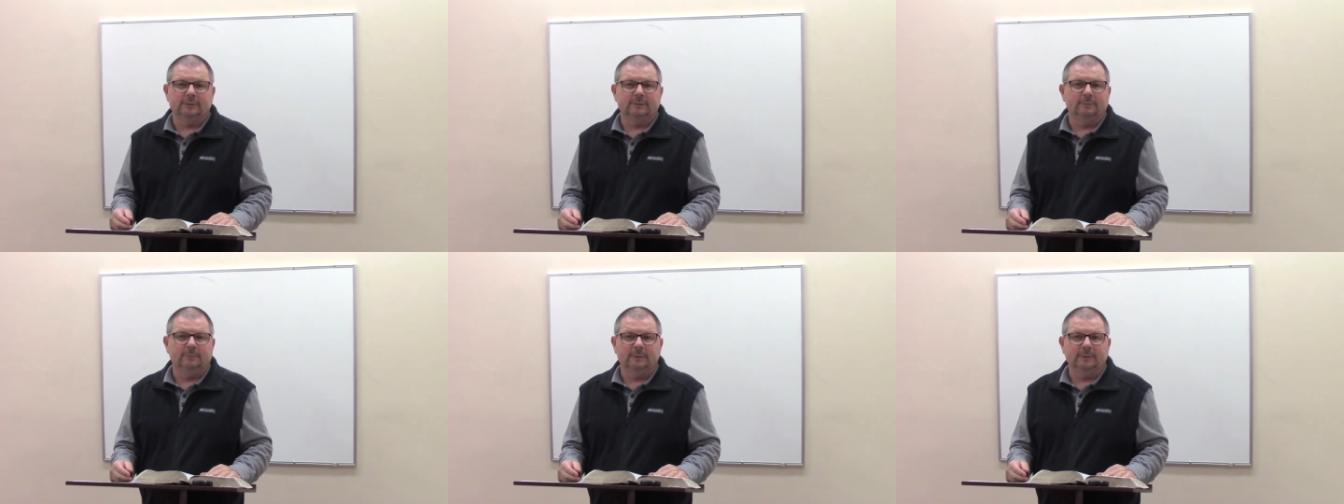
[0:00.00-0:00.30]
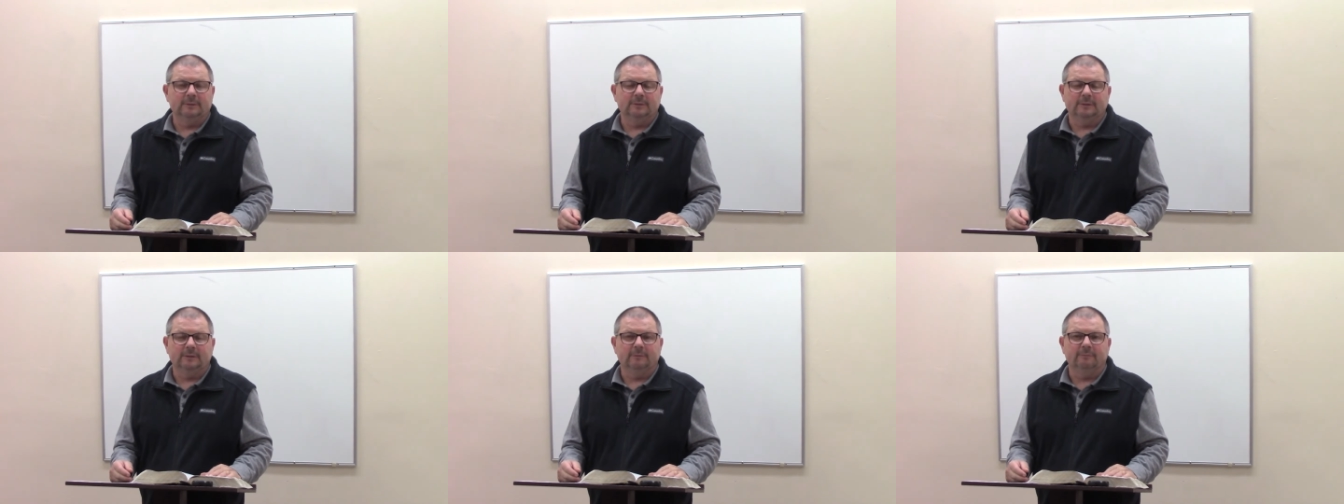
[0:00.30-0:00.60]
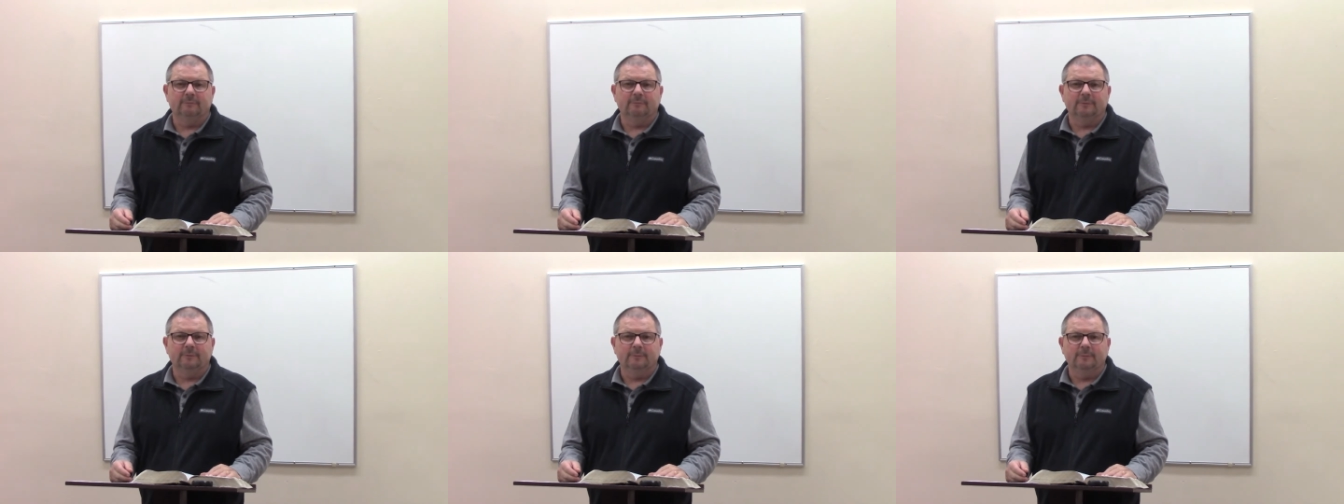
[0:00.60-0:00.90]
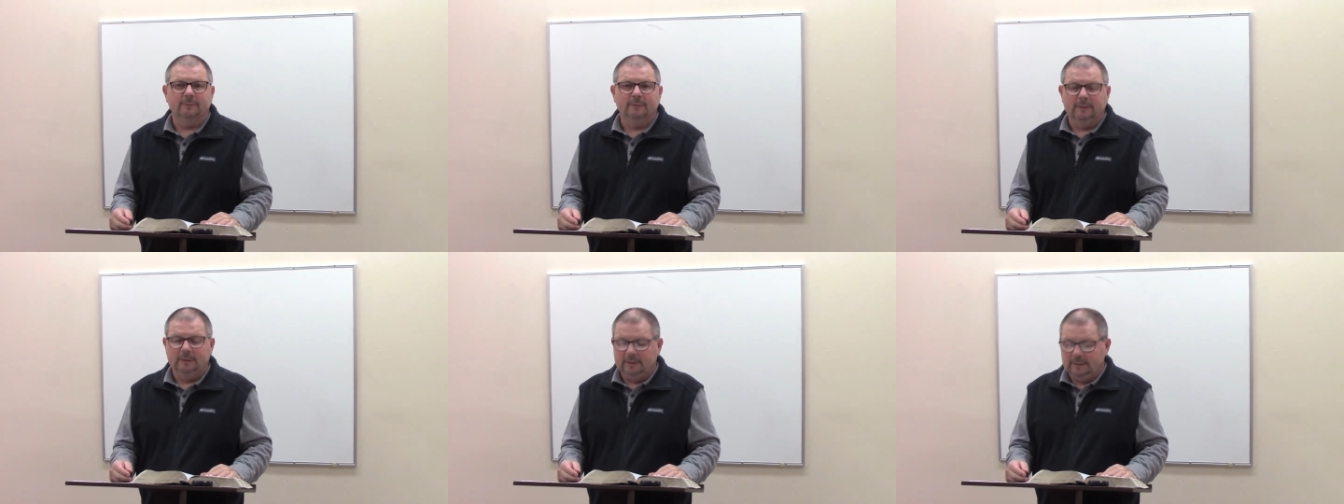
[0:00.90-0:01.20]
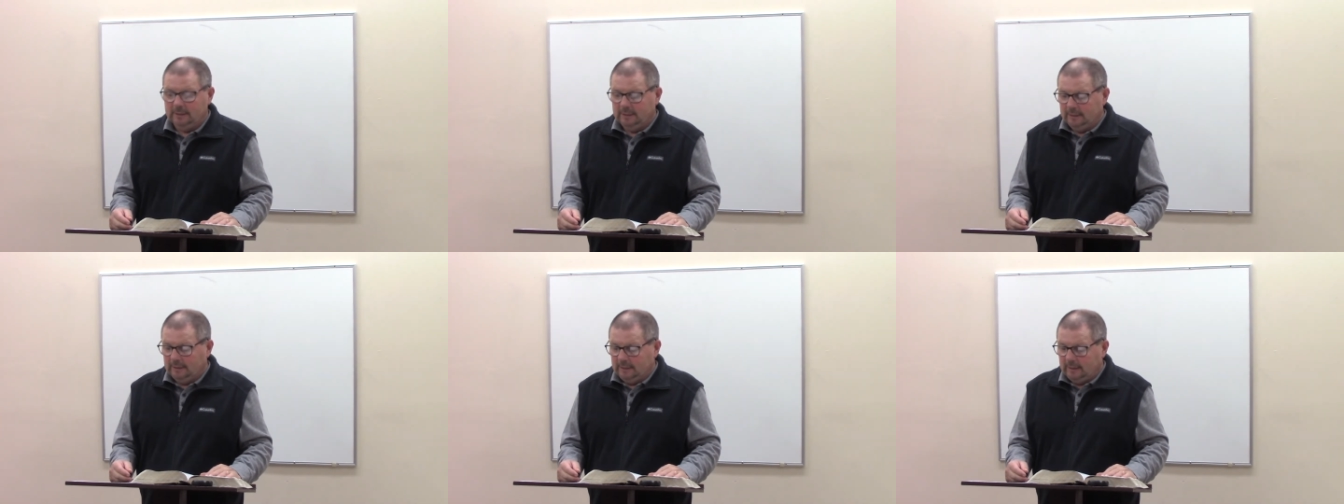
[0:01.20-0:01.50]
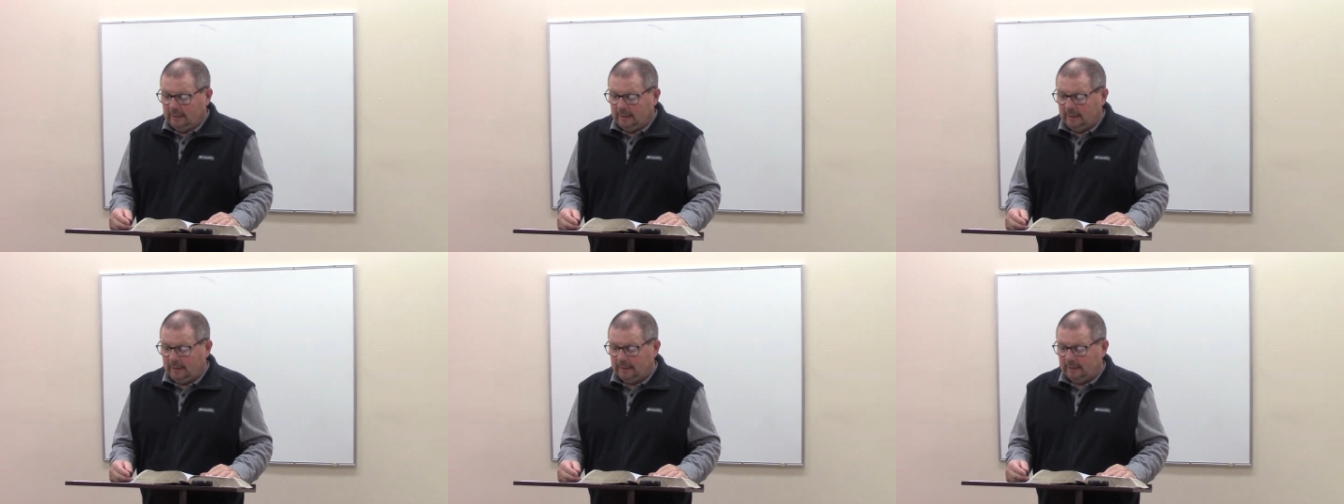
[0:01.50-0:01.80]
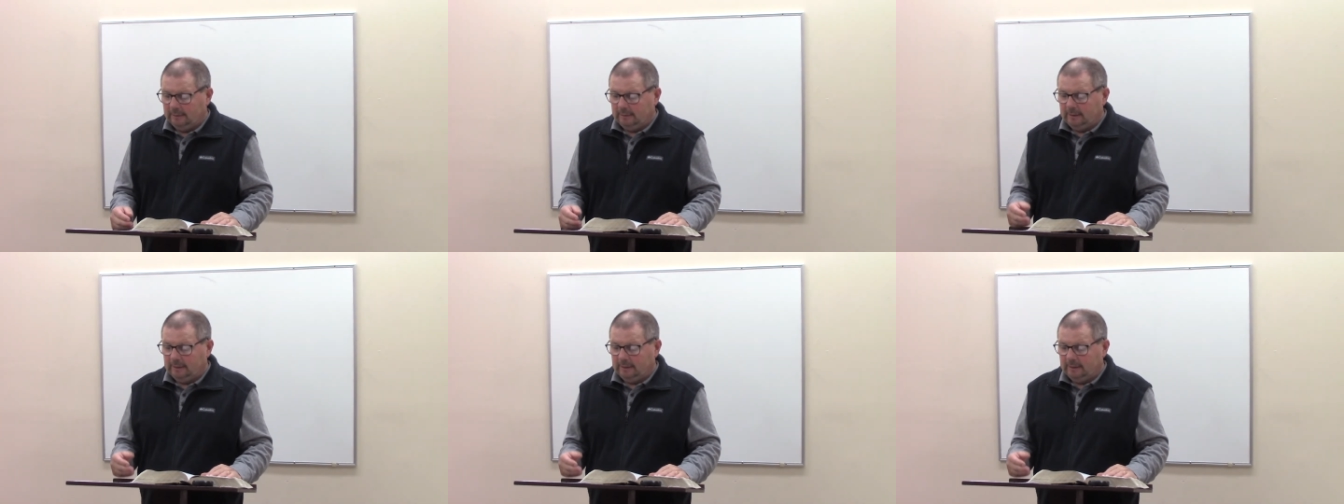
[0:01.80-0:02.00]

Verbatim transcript: to be sinful. Uh,